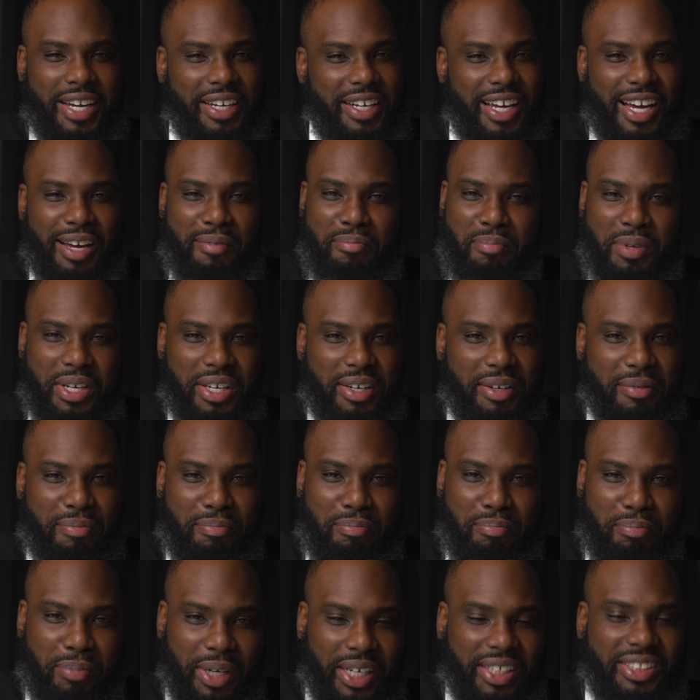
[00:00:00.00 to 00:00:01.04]
not be the
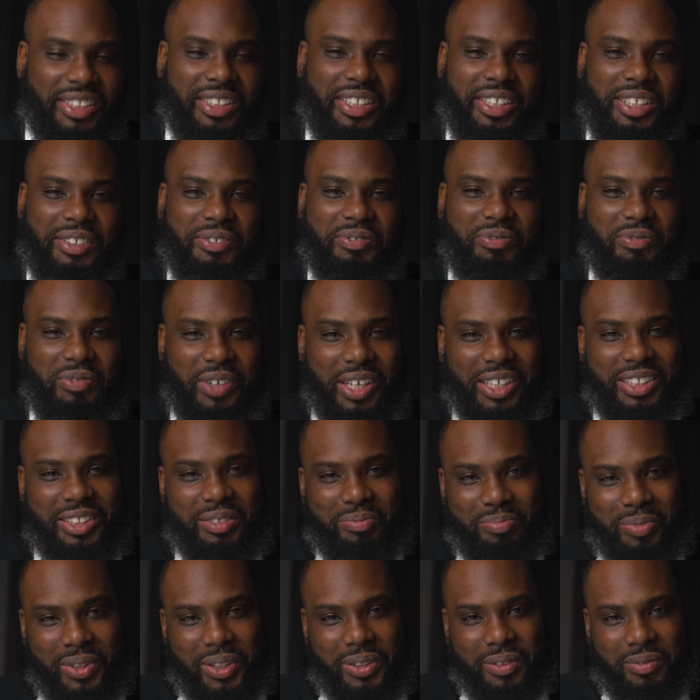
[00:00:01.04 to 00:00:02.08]
best
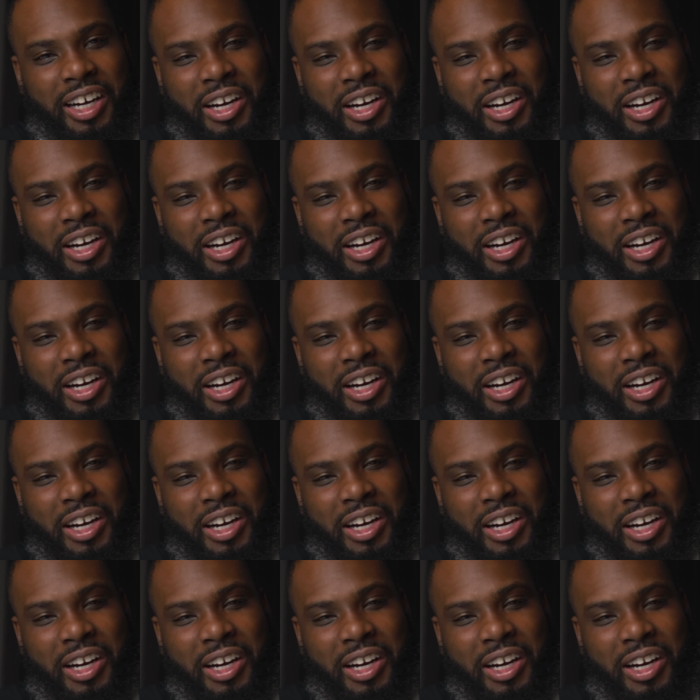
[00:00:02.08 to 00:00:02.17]
investment.